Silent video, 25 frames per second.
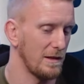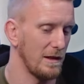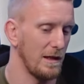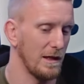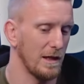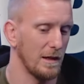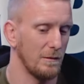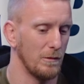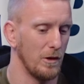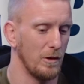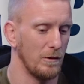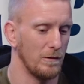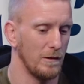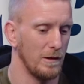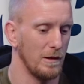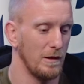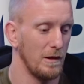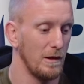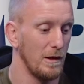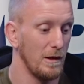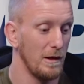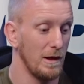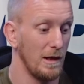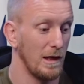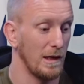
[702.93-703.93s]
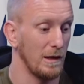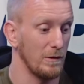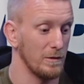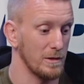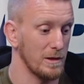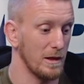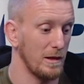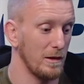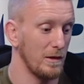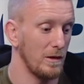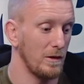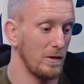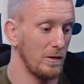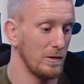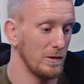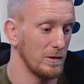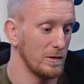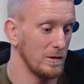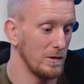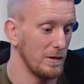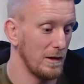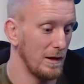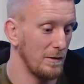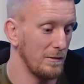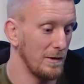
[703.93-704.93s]
He come over and he was like, oh,
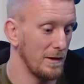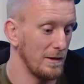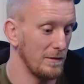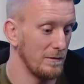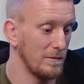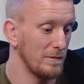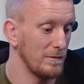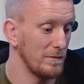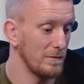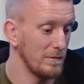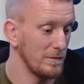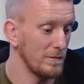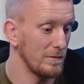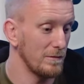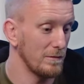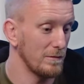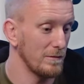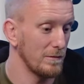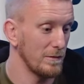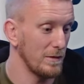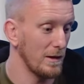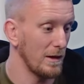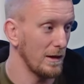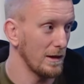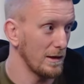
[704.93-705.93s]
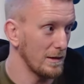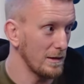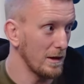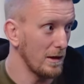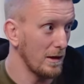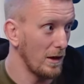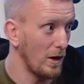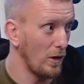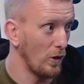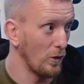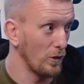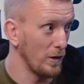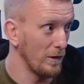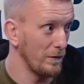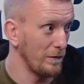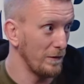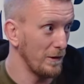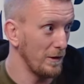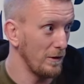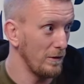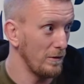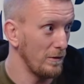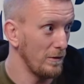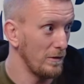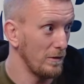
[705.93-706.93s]
let me like hold it for
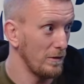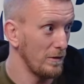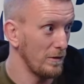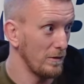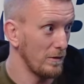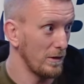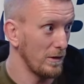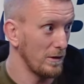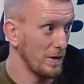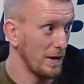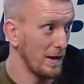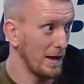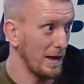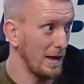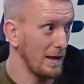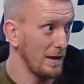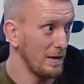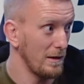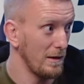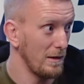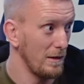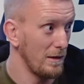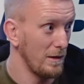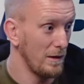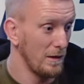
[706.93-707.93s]
you, the leg.